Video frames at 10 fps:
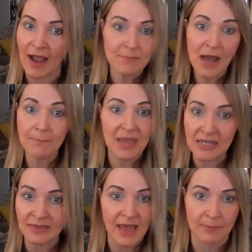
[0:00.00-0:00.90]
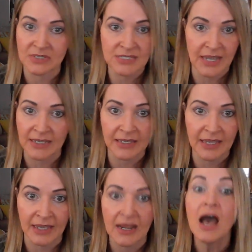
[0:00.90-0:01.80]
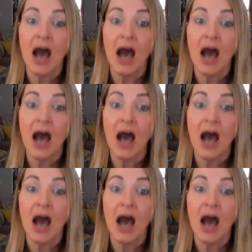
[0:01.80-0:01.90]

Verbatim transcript: I'm not making that mistake again.